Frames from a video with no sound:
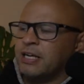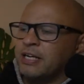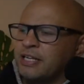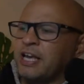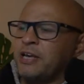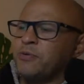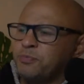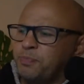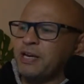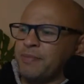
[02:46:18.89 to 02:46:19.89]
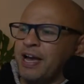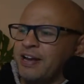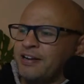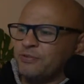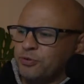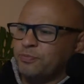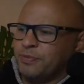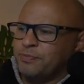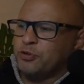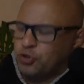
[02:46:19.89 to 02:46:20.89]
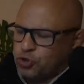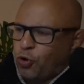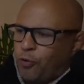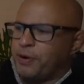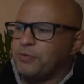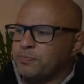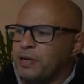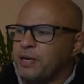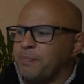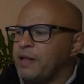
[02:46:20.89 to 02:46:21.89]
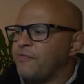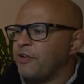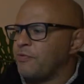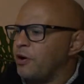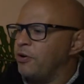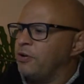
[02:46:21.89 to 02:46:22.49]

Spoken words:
Yeah, he was big, man. He was short, but he was big. He played front row.